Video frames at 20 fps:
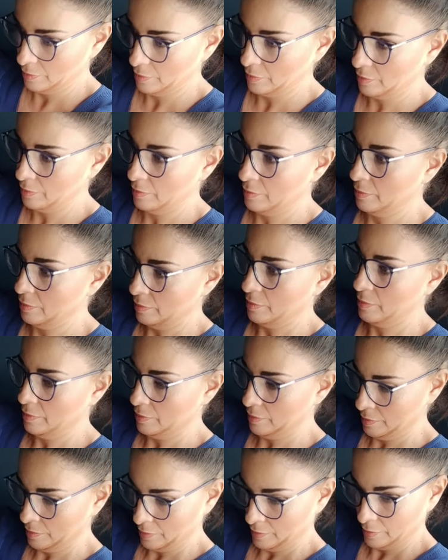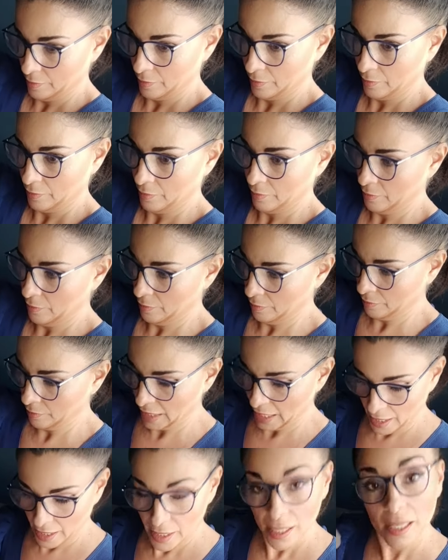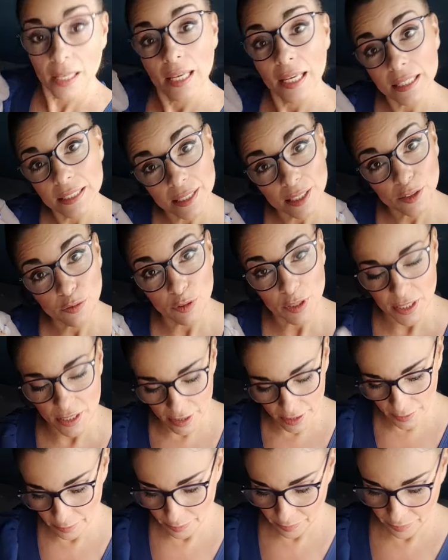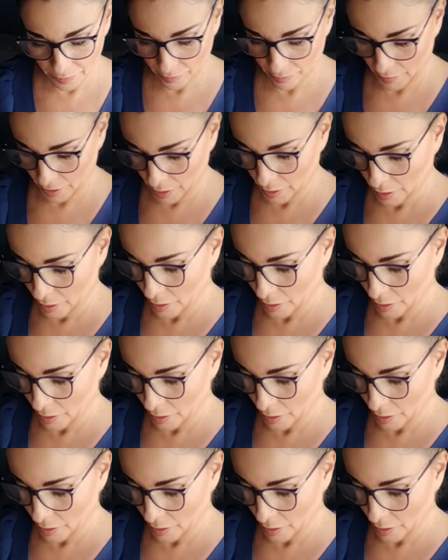I want to, I can already lock it, so I don't have to do it again.